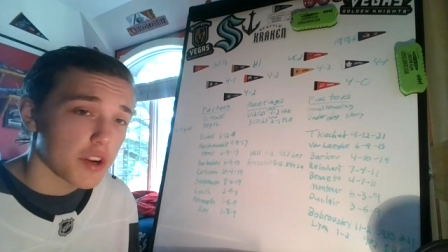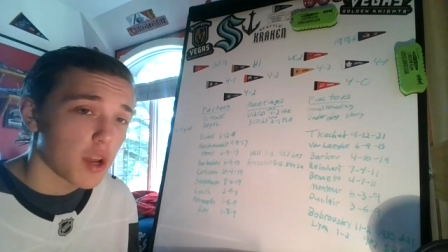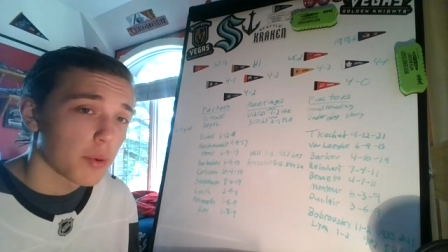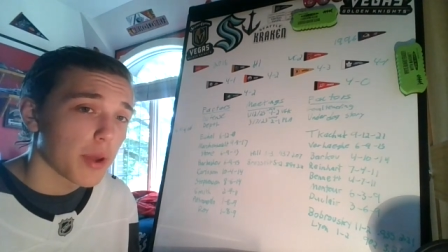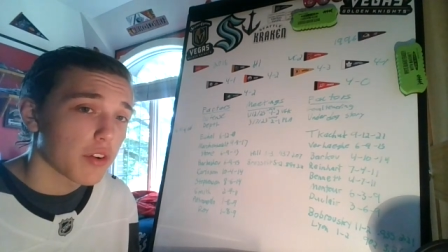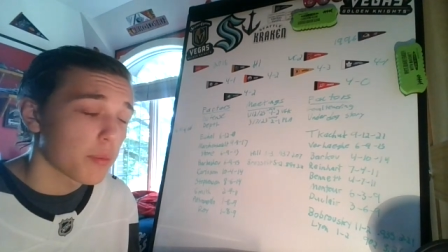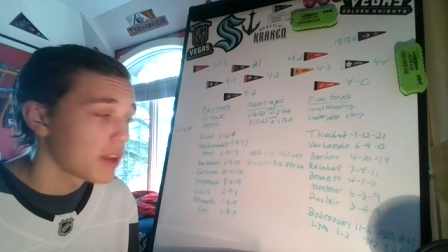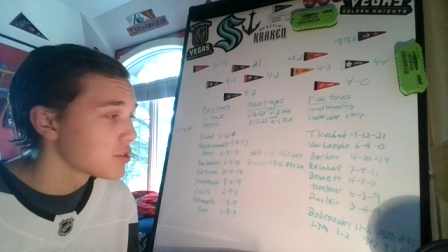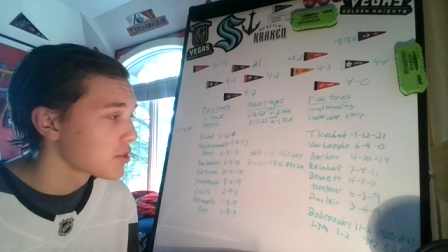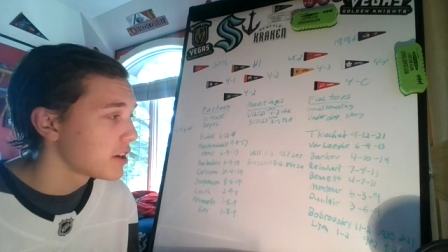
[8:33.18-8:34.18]
coming back from
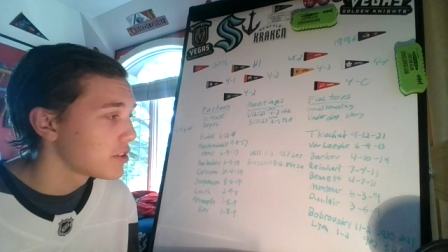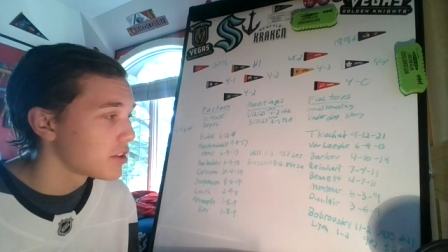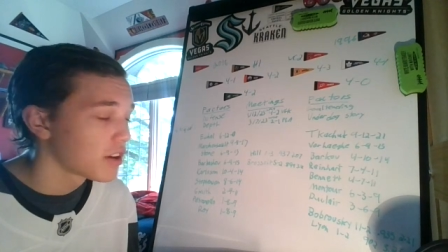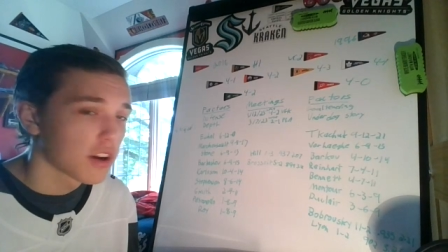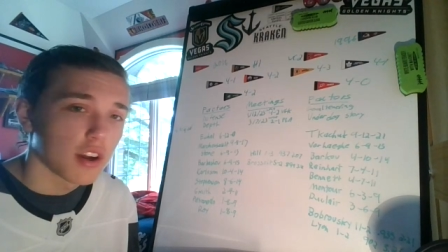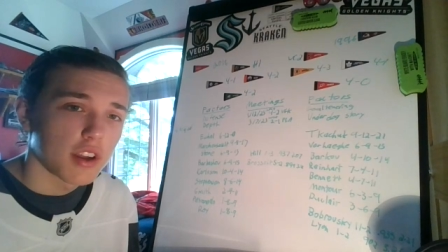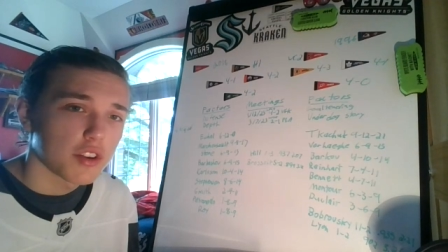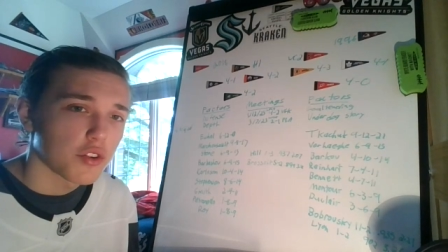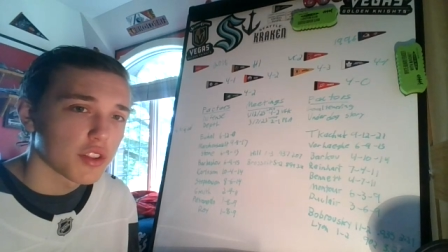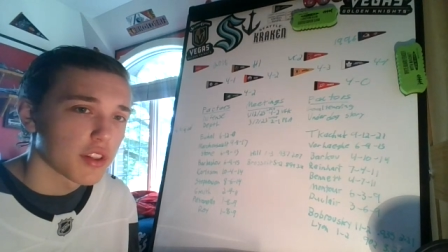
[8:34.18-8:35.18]
injury
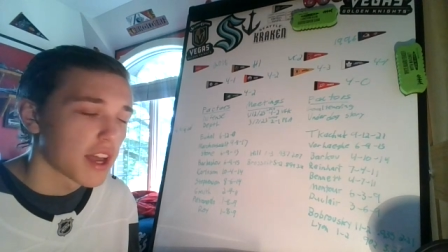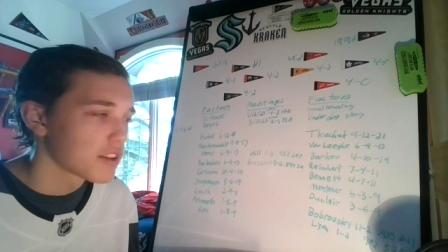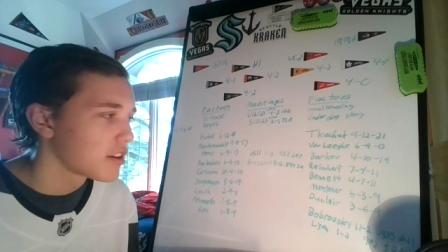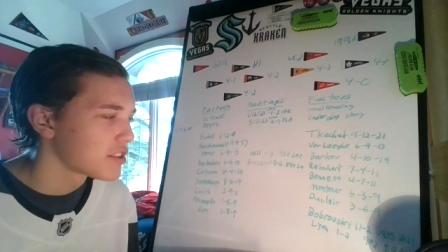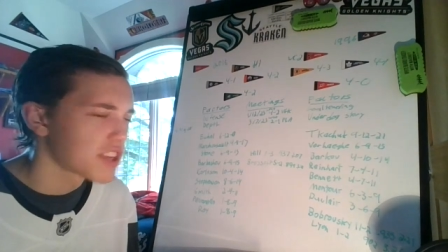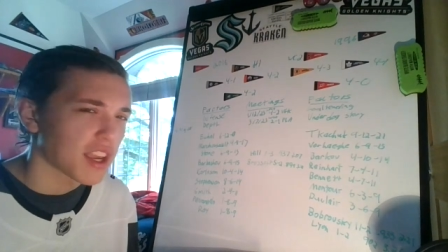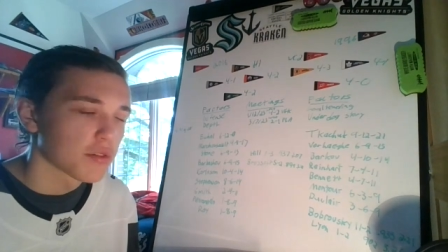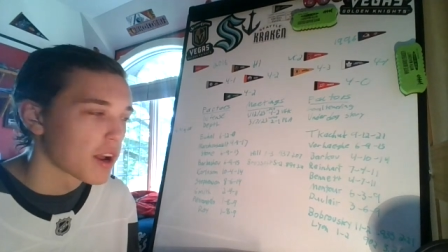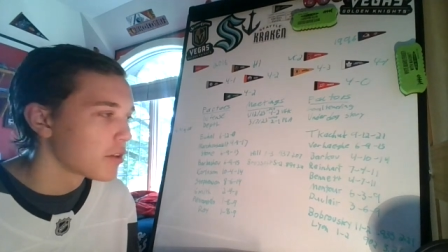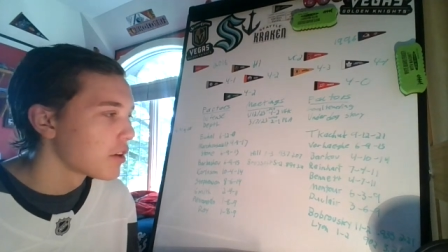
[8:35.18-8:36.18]
during the
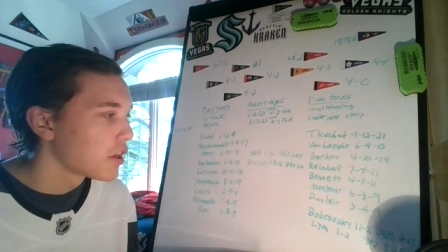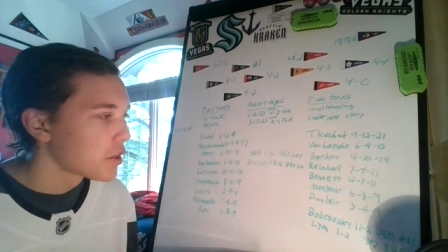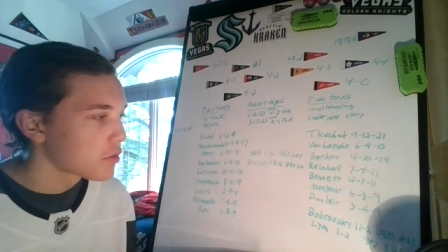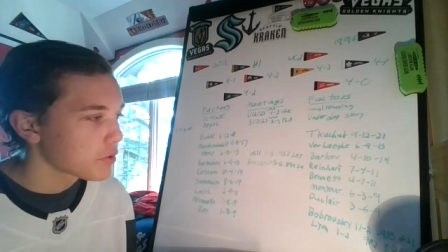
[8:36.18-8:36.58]
second round,